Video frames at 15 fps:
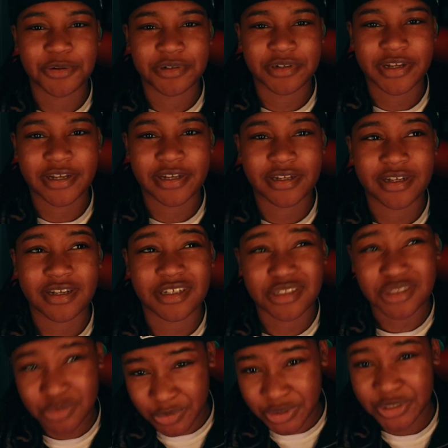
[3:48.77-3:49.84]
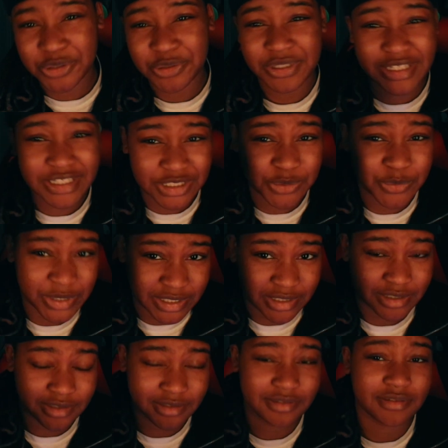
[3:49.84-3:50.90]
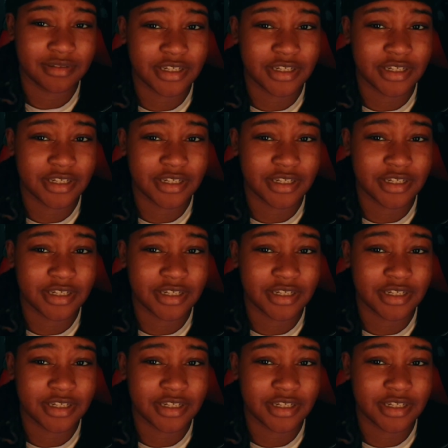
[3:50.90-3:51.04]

on that as well this week.